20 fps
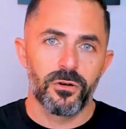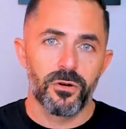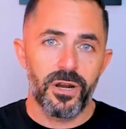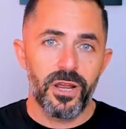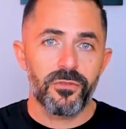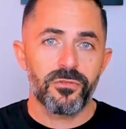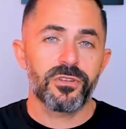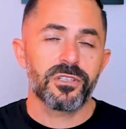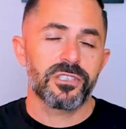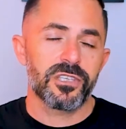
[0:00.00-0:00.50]

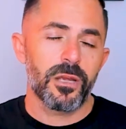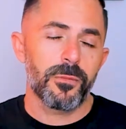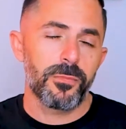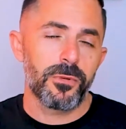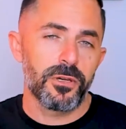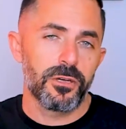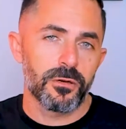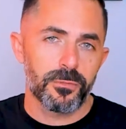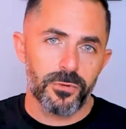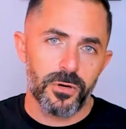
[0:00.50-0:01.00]
or every
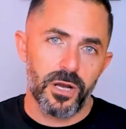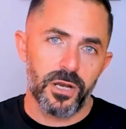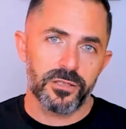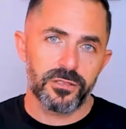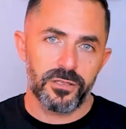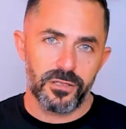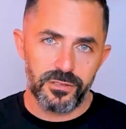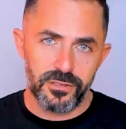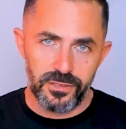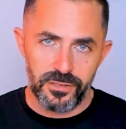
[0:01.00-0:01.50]
step in your
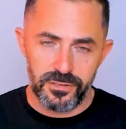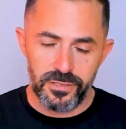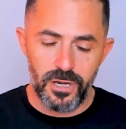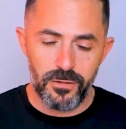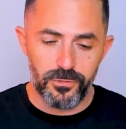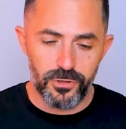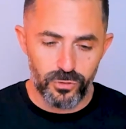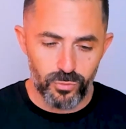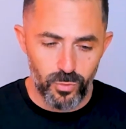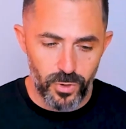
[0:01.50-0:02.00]
process the
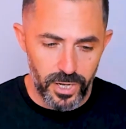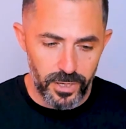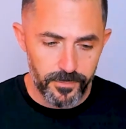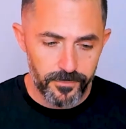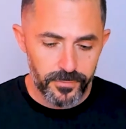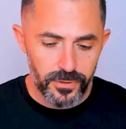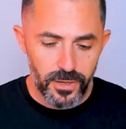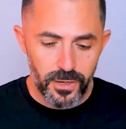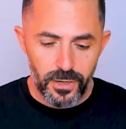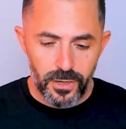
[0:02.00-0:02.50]
same as well.